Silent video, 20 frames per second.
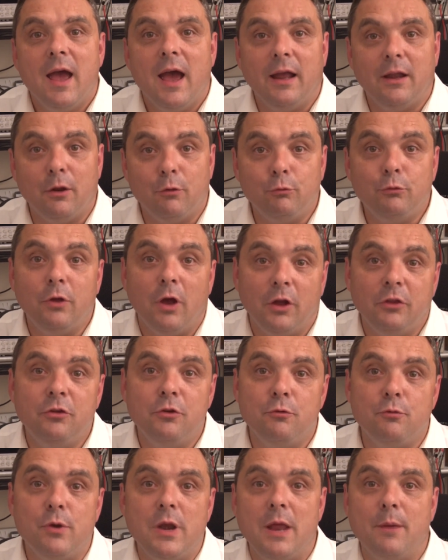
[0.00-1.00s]
and I
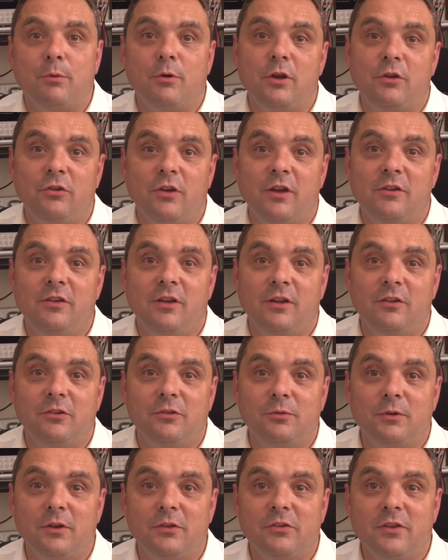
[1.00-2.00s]
do really appreciate it. I
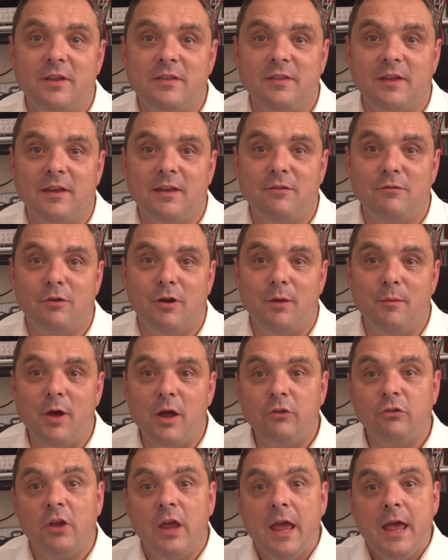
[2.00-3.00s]
just want to say thank you very
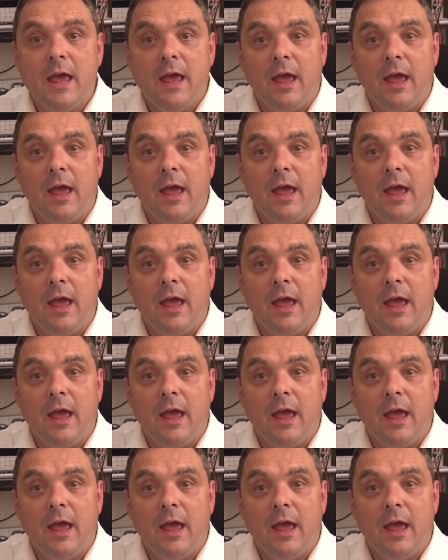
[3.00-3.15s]
much.